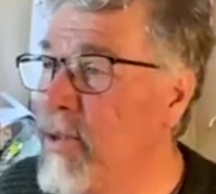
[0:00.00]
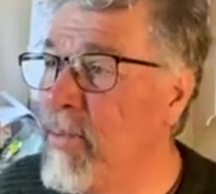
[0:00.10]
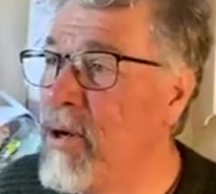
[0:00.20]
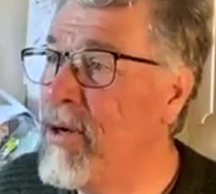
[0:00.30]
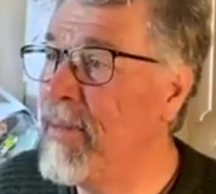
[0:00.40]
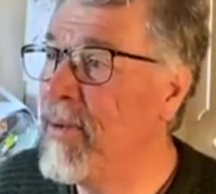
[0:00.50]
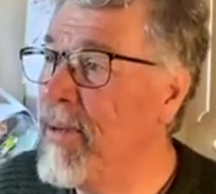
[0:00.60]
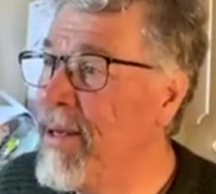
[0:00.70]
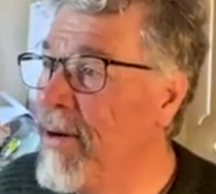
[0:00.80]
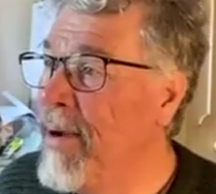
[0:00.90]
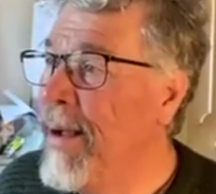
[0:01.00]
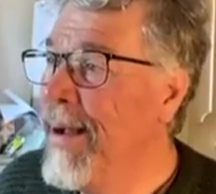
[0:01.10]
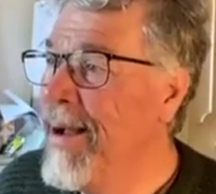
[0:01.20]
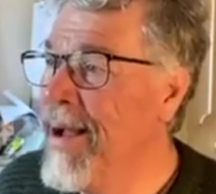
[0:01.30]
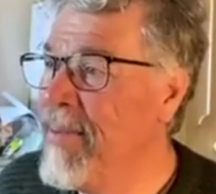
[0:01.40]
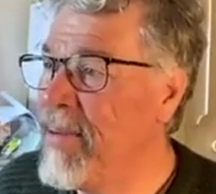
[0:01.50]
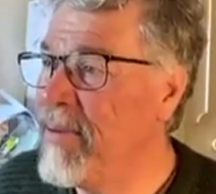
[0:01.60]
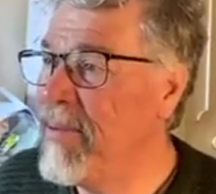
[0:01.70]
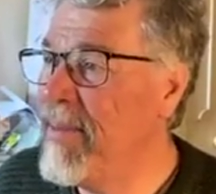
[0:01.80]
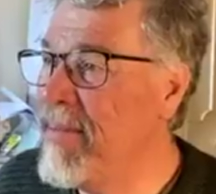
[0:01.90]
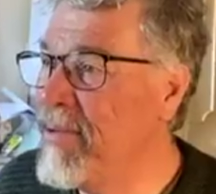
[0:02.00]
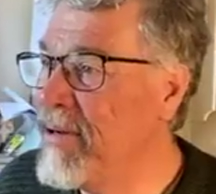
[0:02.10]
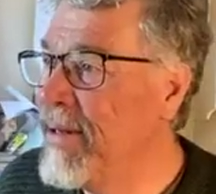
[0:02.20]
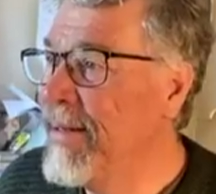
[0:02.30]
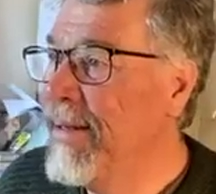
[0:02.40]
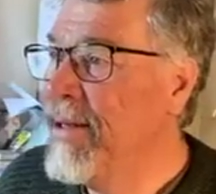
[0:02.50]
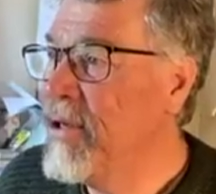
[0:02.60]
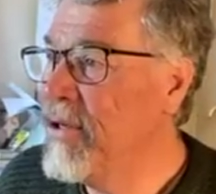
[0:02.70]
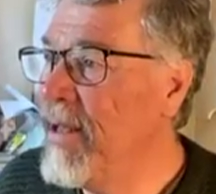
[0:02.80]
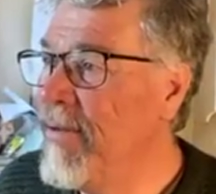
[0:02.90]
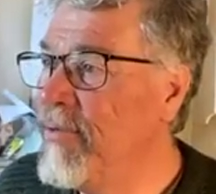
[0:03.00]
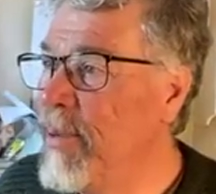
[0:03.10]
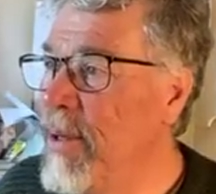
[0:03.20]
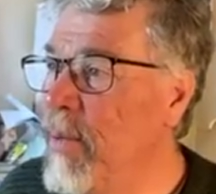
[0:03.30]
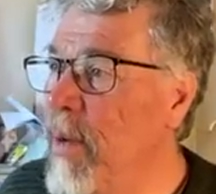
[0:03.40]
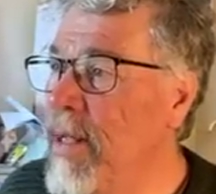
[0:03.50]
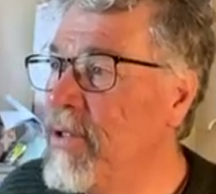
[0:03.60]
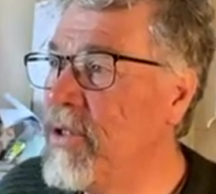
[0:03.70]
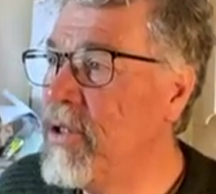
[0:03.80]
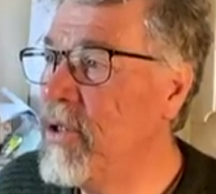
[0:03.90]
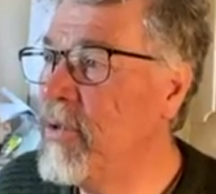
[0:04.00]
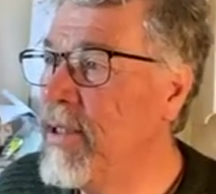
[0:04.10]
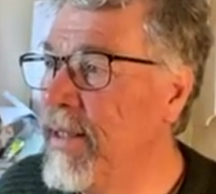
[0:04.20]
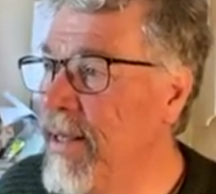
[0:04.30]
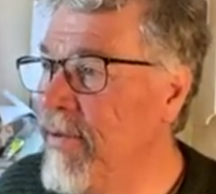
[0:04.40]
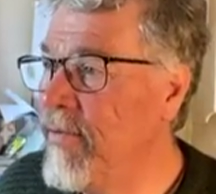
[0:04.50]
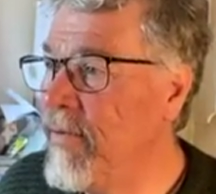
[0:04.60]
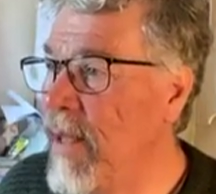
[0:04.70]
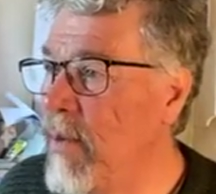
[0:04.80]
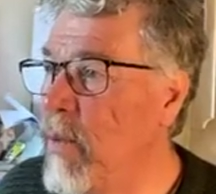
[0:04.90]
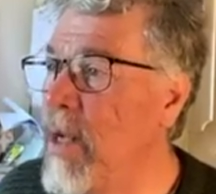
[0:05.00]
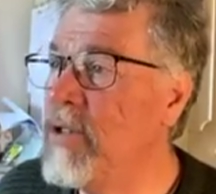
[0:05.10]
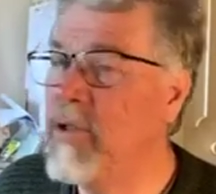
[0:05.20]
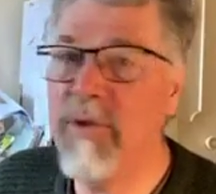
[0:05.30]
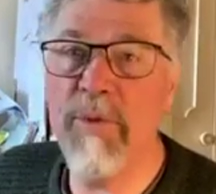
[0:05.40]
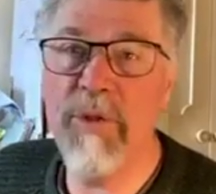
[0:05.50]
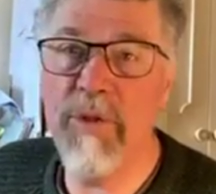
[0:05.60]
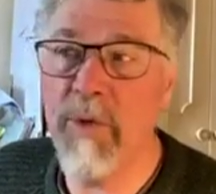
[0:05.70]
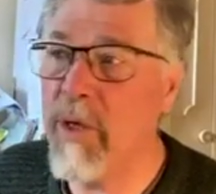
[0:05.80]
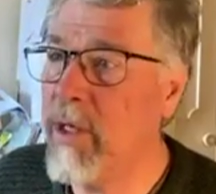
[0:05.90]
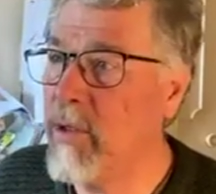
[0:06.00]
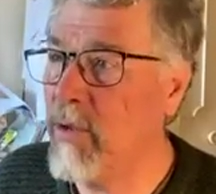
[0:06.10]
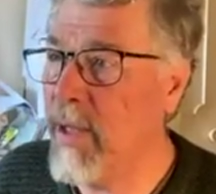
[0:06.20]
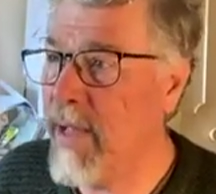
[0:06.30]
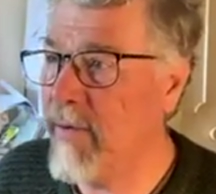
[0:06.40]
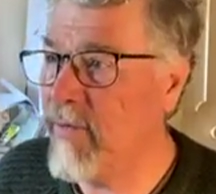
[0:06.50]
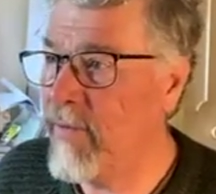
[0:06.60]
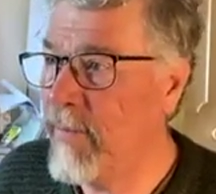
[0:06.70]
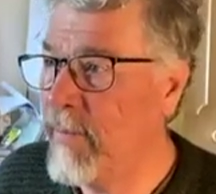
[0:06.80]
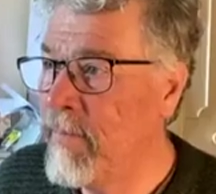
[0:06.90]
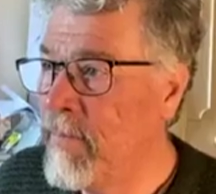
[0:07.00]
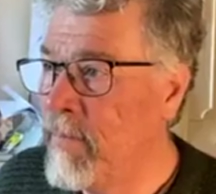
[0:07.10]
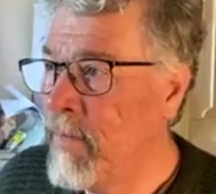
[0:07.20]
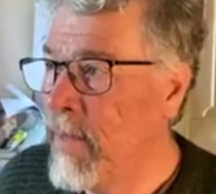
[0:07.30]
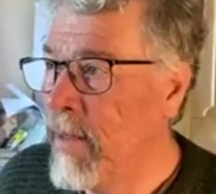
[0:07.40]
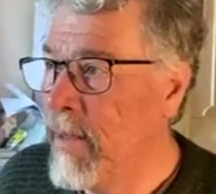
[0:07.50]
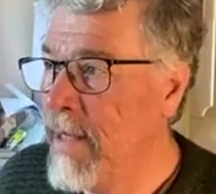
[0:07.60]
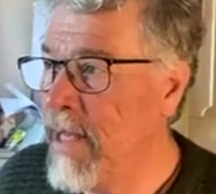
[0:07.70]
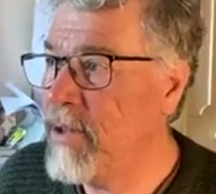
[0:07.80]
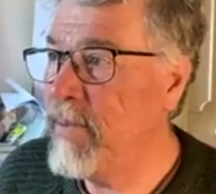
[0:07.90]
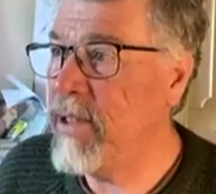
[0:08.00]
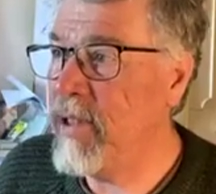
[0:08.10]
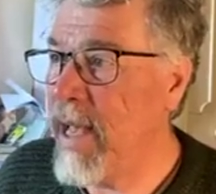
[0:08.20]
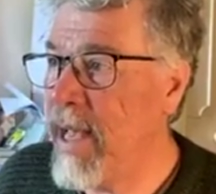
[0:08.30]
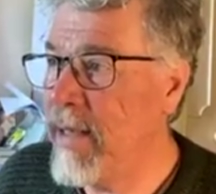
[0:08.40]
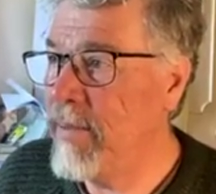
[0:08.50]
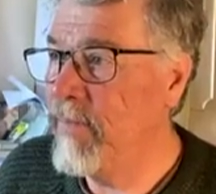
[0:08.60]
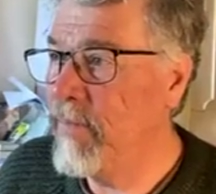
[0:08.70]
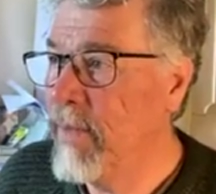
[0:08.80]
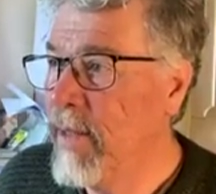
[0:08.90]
There's a bird at my window. But remember, your loved one wants you to live and wants you to enjoy your life, not to be sad.